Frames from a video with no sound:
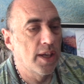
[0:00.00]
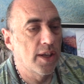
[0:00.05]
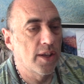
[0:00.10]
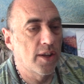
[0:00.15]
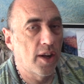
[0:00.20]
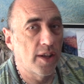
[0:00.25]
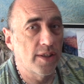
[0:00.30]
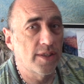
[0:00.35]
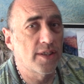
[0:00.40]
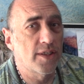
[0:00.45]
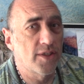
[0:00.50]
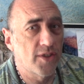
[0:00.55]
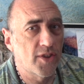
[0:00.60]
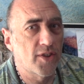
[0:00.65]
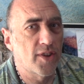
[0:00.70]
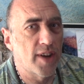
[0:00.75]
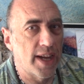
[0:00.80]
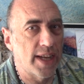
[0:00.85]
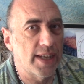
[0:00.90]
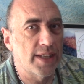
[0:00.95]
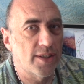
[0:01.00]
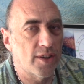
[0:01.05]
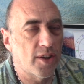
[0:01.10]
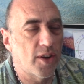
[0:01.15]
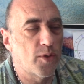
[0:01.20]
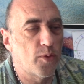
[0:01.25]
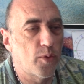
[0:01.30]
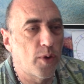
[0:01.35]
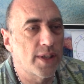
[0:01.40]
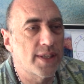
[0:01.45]
concentrate
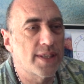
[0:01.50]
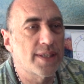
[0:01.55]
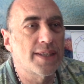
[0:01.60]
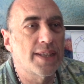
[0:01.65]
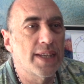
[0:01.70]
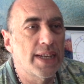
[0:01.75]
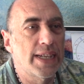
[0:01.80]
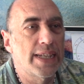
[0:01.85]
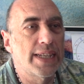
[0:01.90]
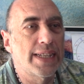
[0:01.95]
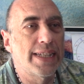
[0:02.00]
on what's